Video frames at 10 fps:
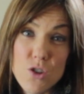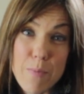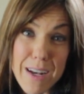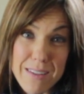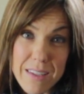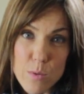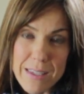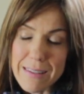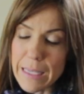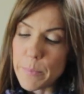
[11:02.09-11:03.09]
tremendously
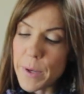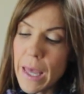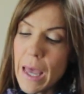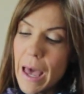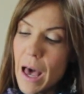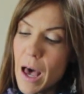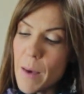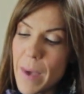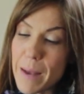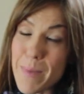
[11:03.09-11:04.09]
with sleep
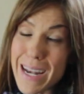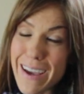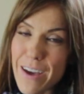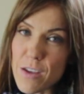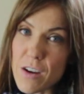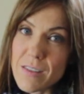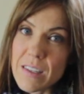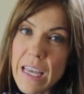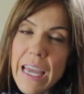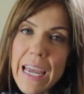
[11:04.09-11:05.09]
and many
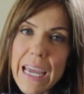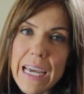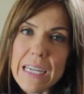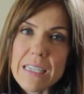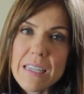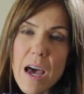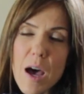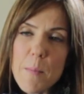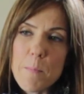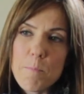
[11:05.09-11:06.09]
others. It
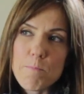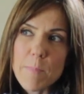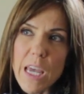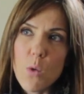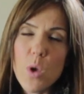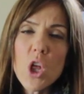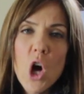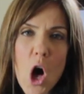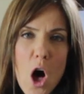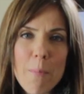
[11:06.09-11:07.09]
will
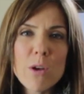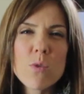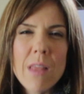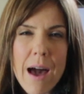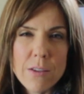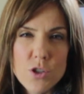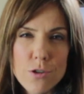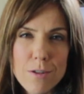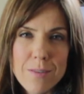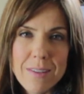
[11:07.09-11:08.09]
calm and relax your
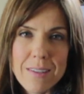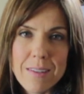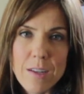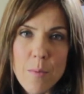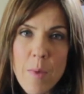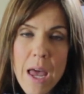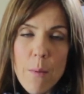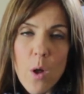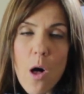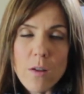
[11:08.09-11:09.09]
nervous system,
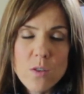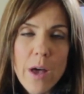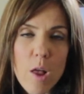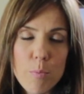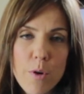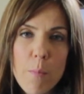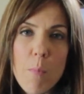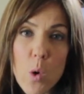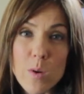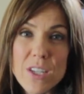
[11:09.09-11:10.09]
but also help
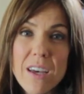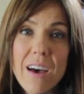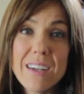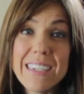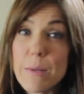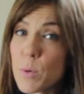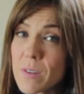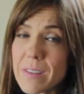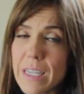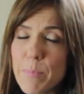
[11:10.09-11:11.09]
promote a deeper
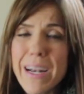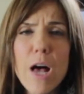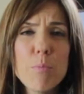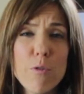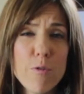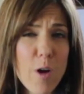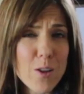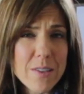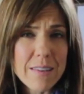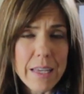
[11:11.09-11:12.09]
sleep and help you
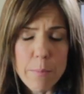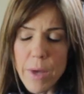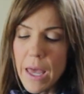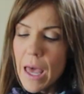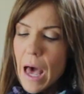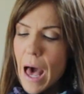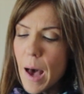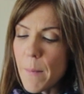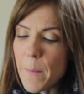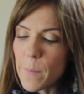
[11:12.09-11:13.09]
fall asleep.
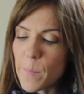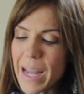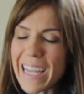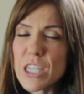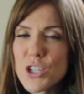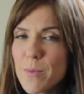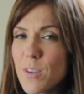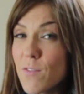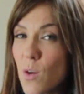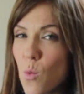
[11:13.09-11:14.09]
But in terms
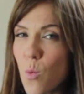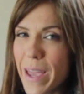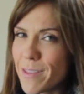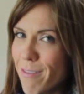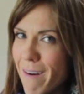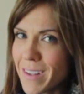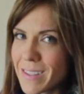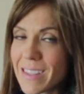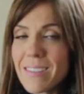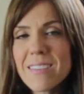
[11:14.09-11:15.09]
of the weight
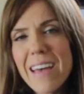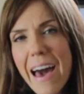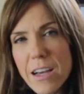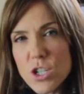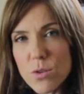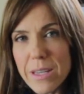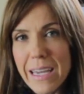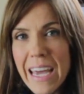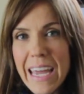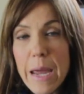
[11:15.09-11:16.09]
loss, this is
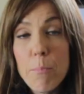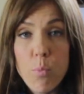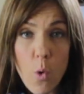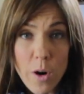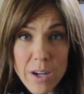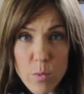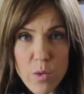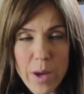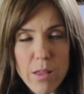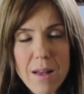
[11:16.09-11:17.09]
actually important
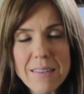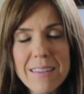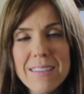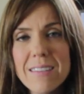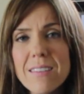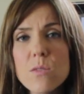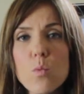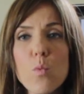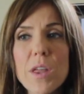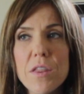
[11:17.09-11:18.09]
with weight loss because this
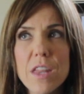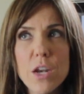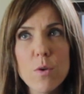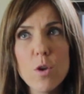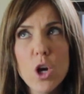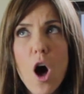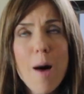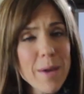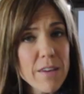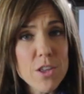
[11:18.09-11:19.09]
is with the
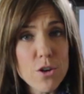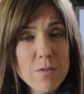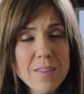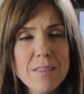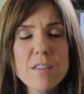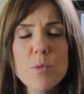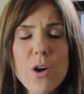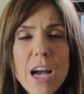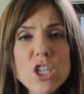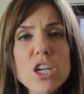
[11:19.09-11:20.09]
calming of the nervous system.
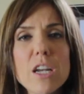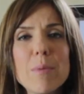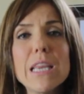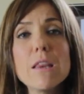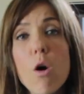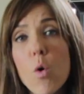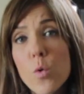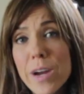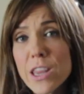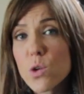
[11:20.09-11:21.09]
You're actually going to be
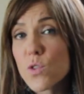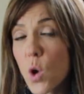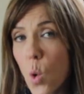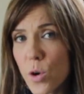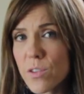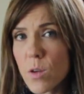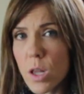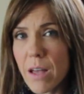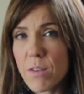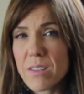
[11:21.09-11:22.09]
lowering those
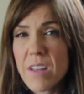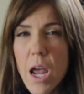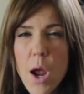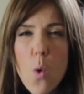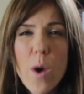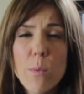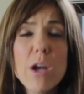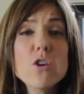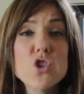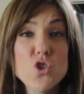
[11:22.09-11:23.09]
cortisol levels. When
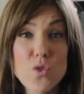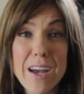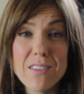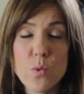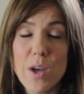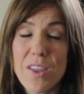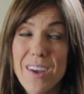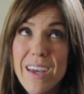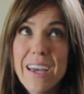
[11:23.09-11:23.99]
we are stressed with,